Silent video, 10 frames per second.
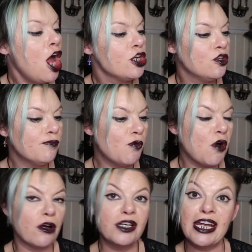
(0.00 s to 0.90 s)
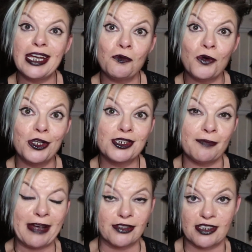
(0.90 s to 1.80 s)
Number one, it was
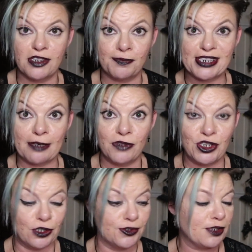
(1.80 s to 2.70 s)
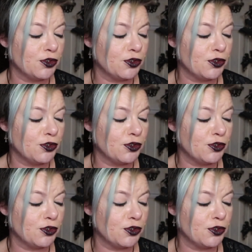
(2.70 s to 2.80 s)
about 70% reduced.